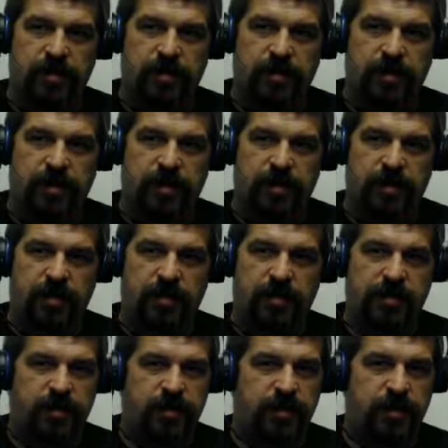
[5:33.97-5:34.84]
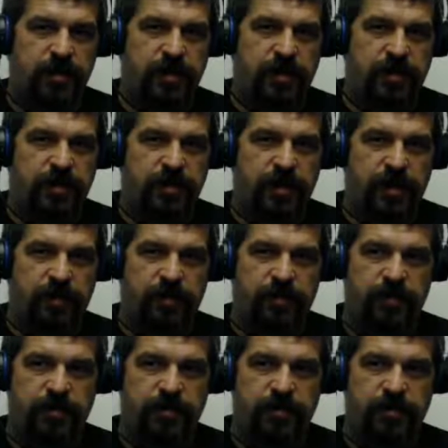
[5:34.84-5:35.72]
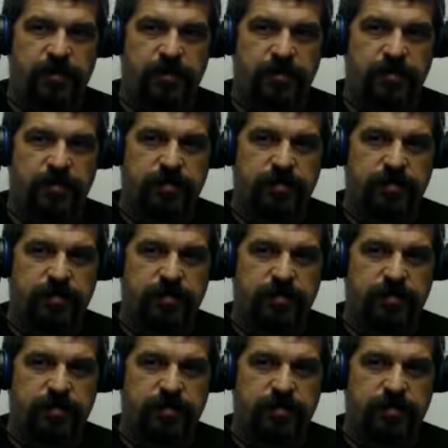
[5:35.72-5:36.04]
the shared desktop version.